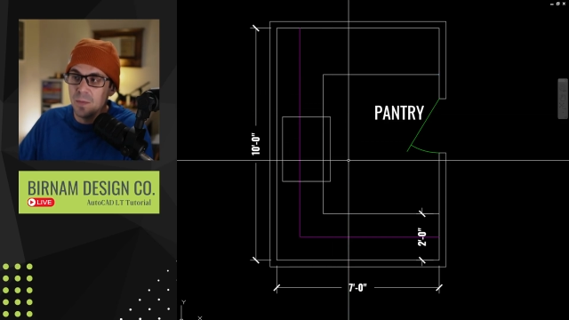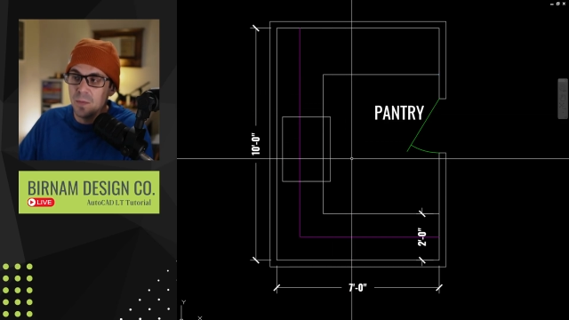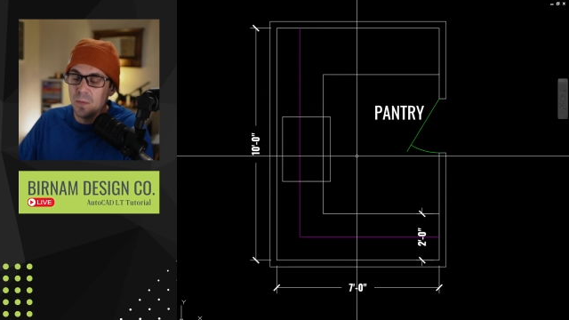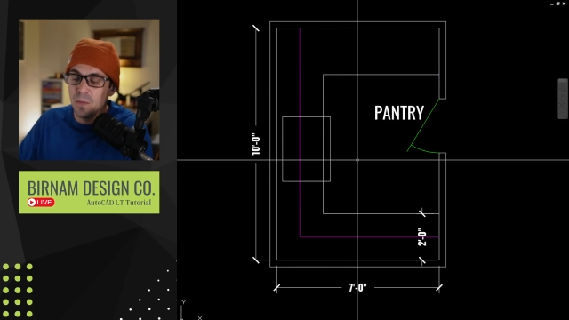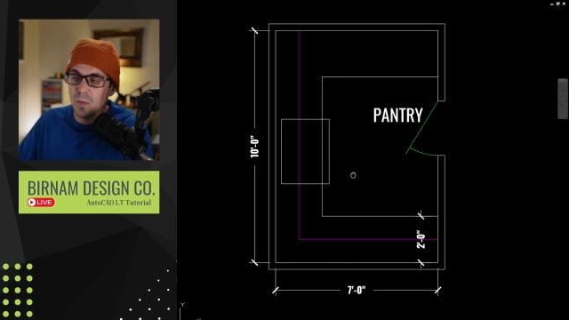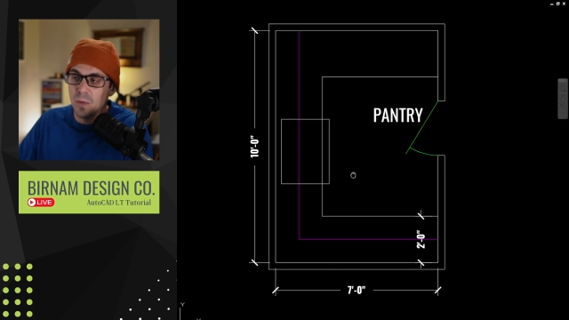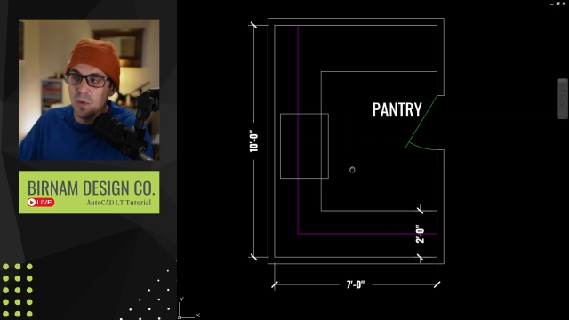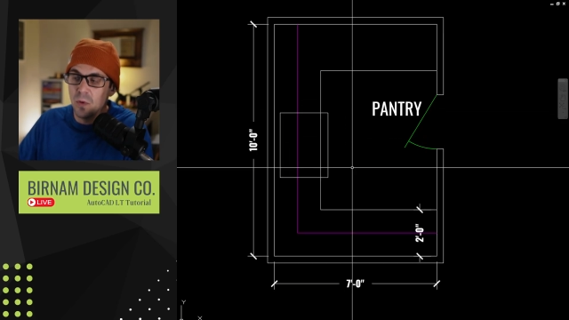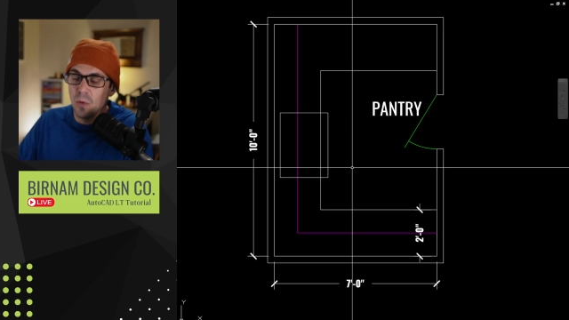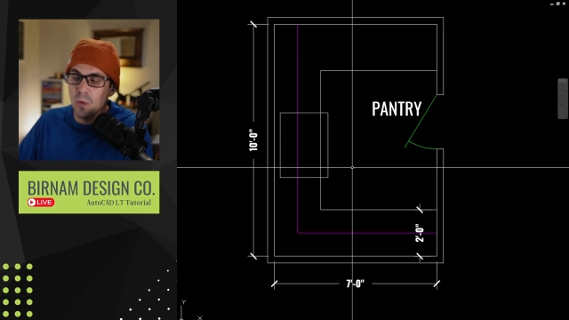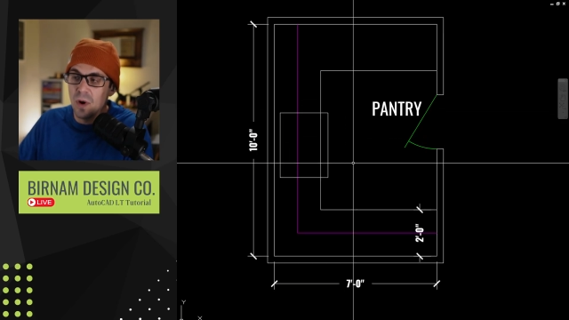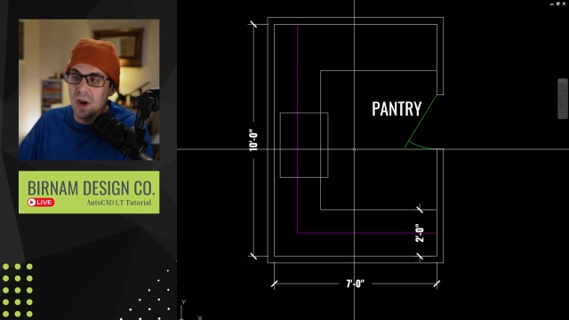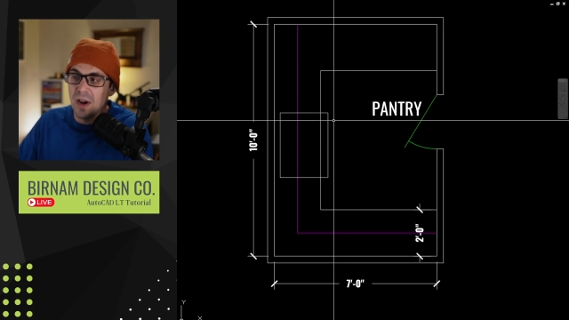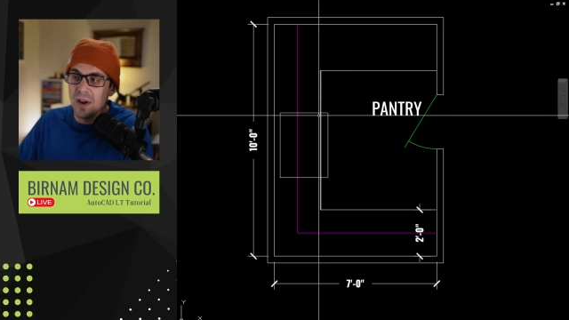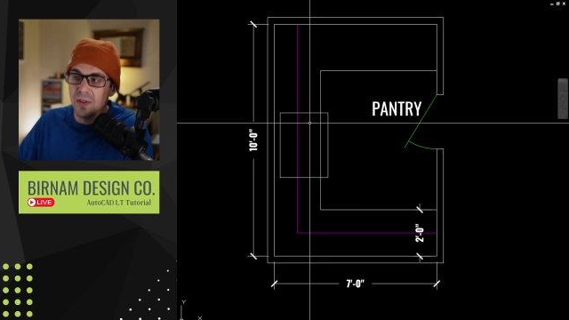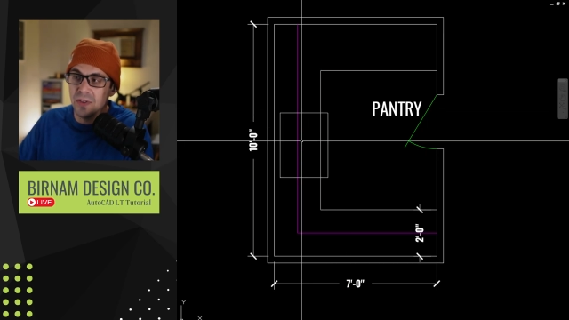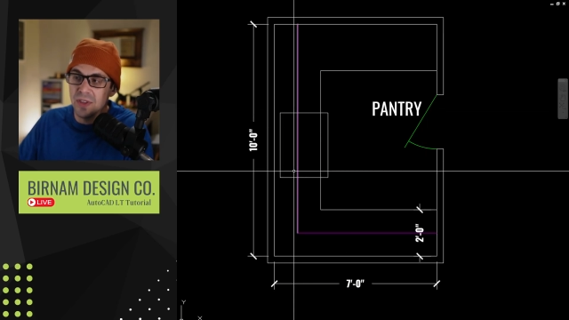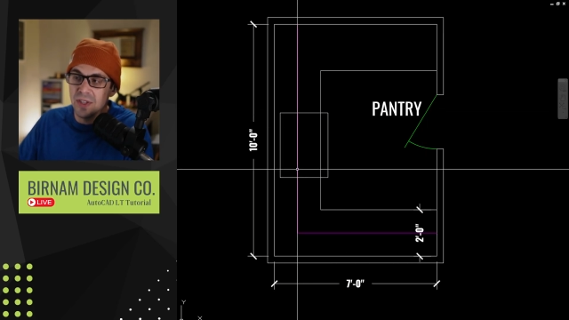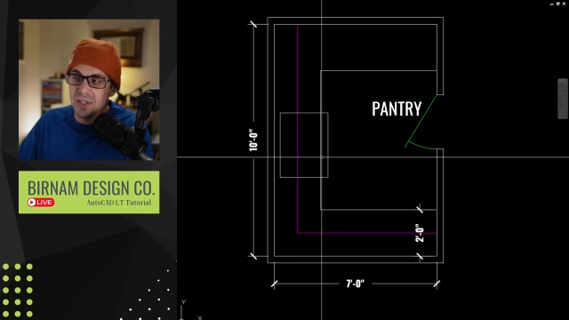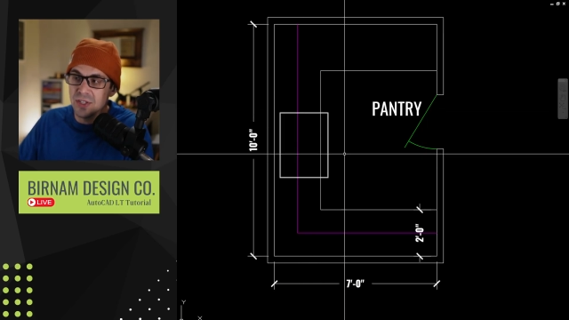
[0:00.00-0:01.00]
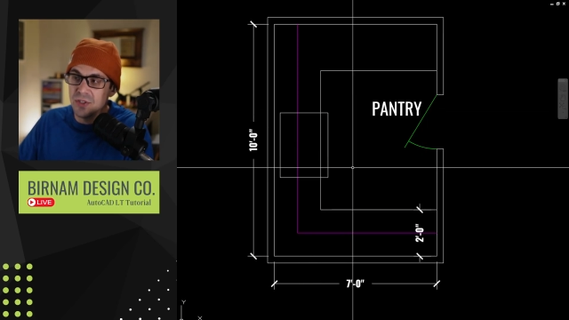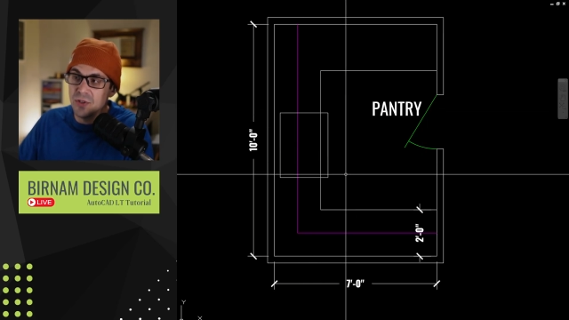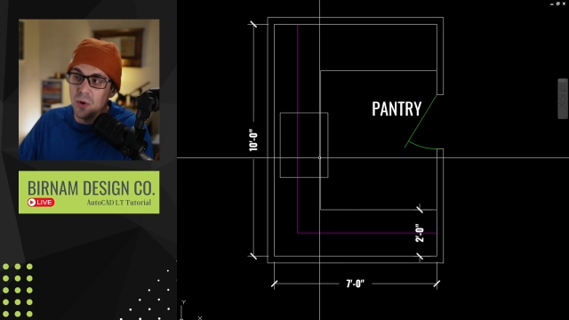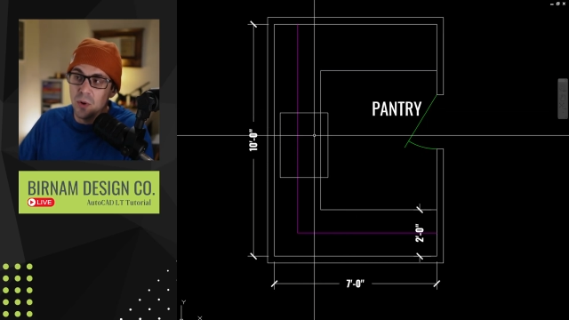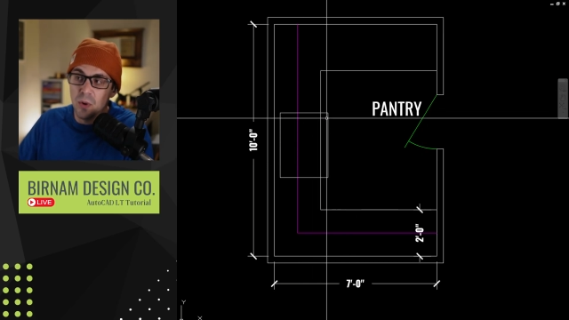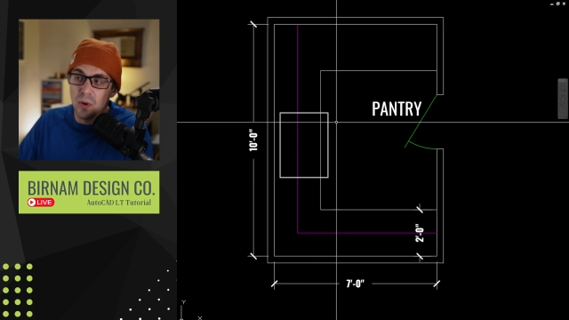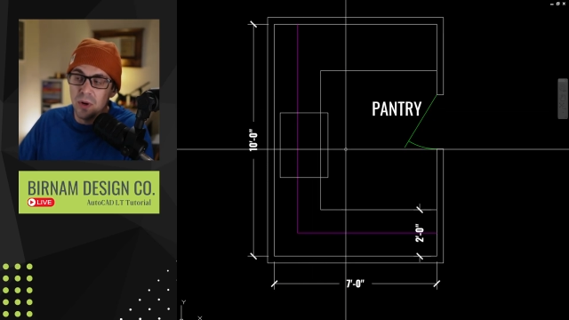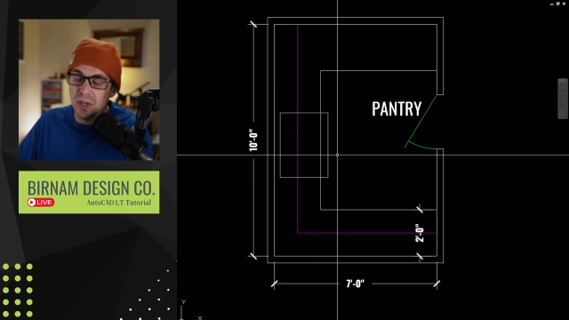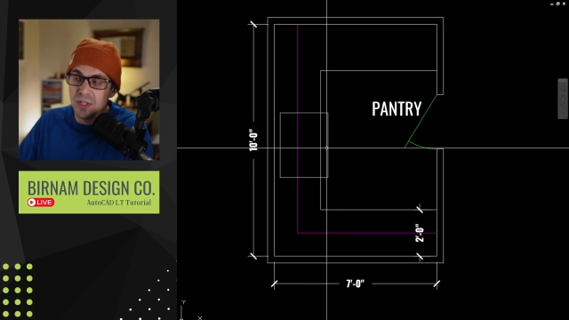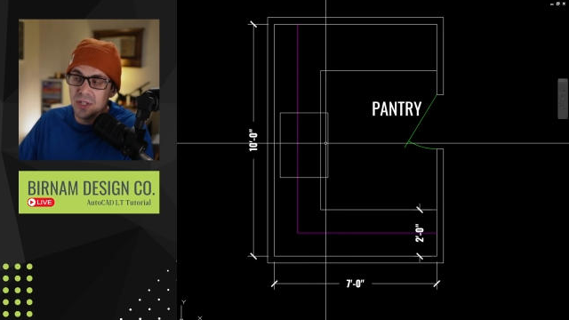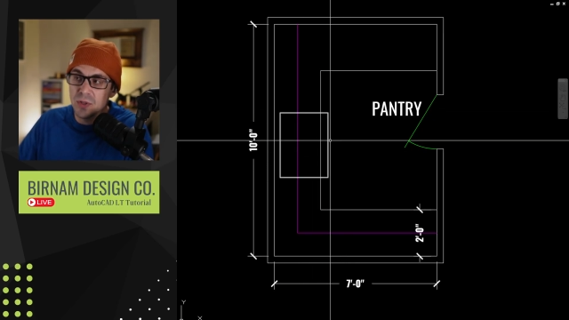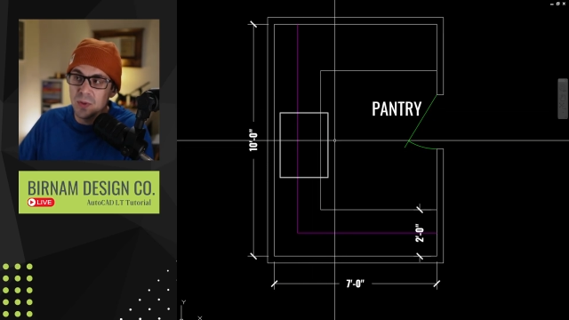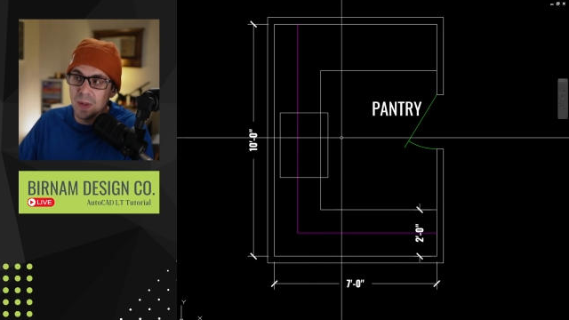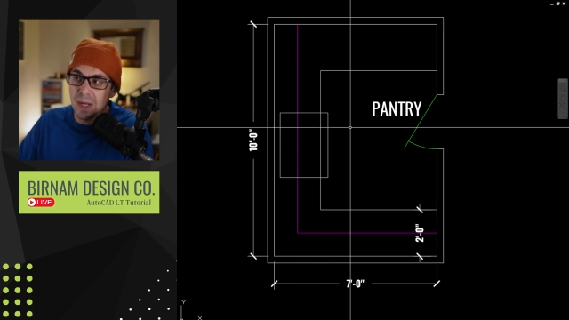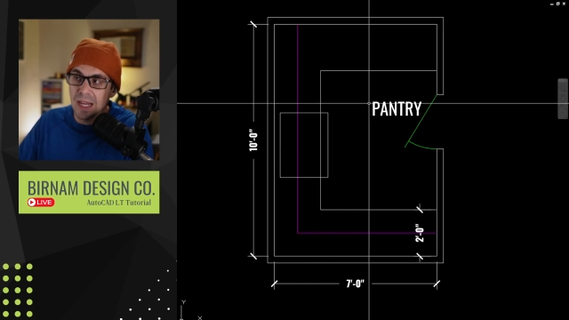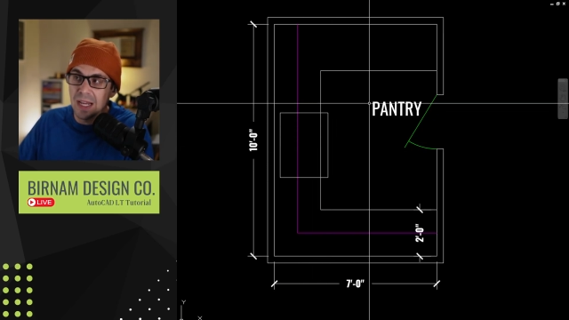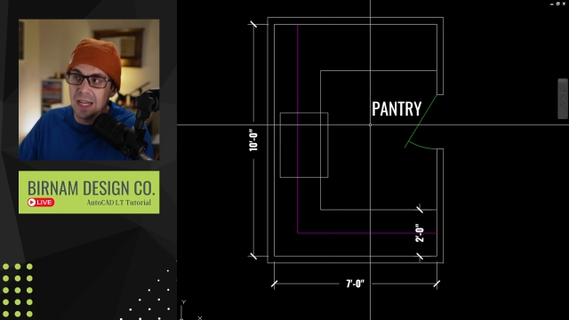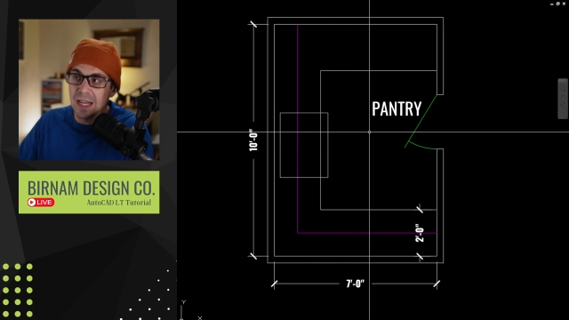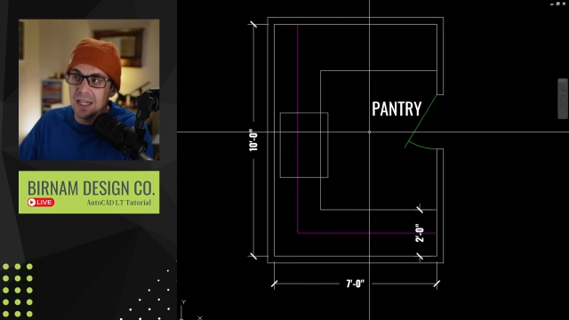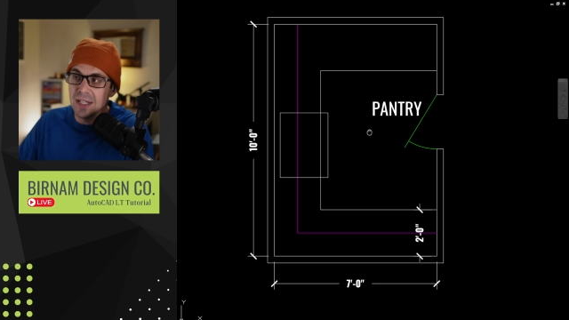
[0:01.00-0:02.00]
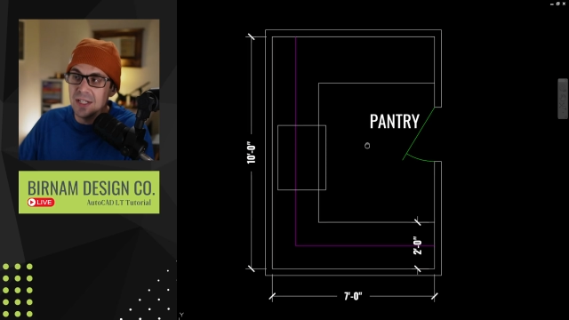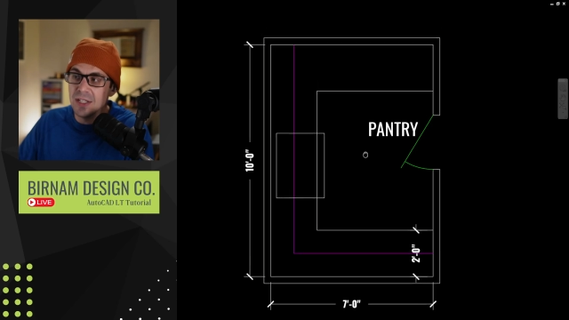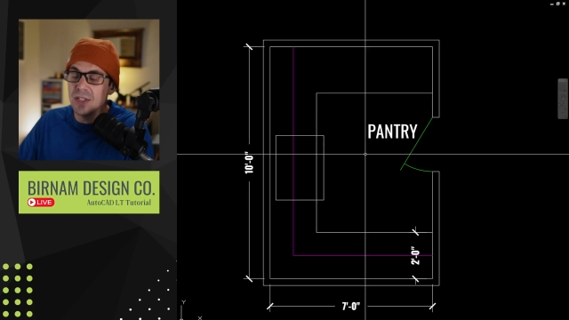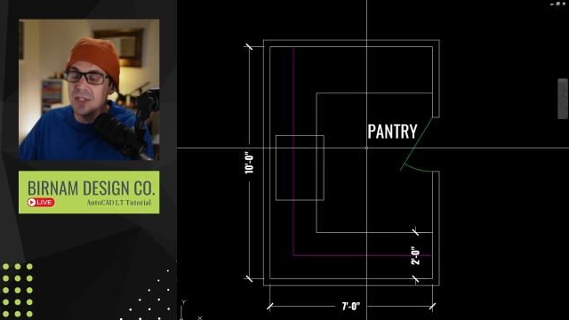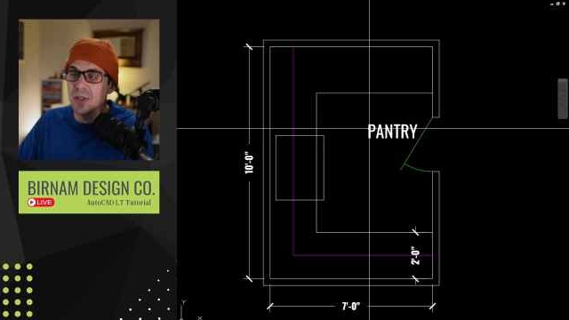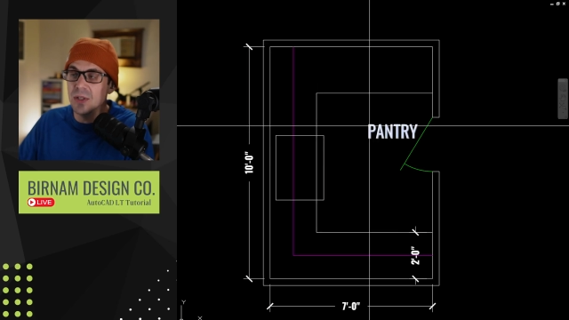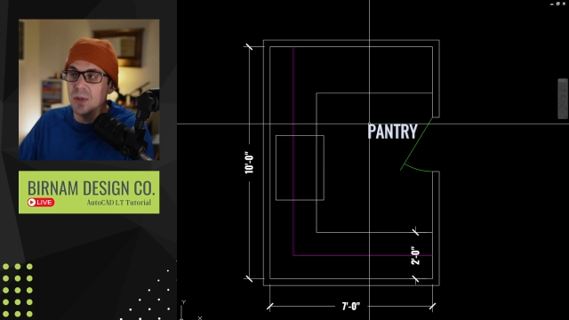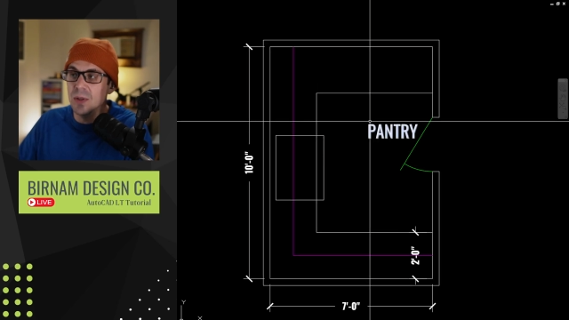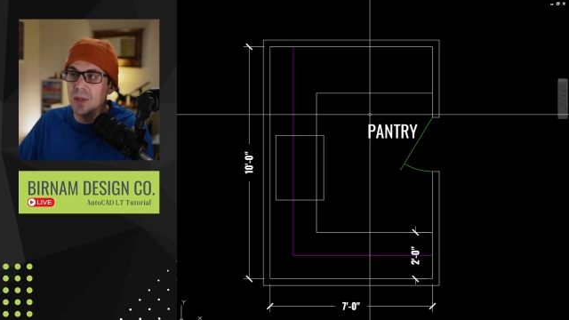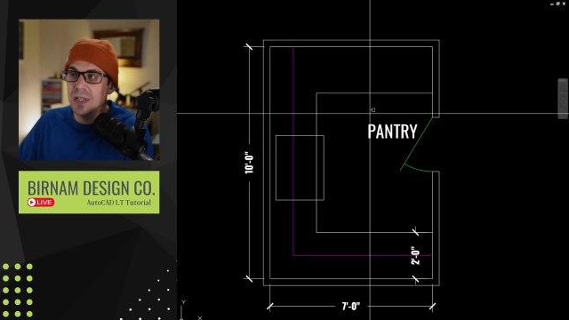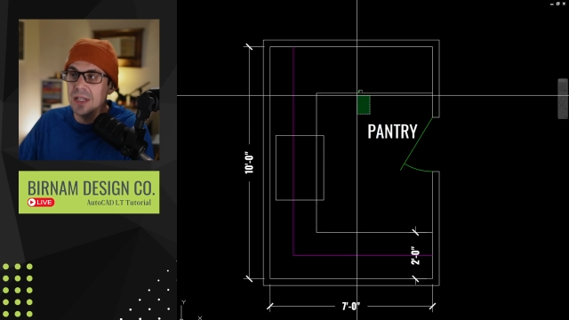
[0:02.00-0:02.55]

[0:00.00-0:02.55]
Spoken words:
where this door is swinging into.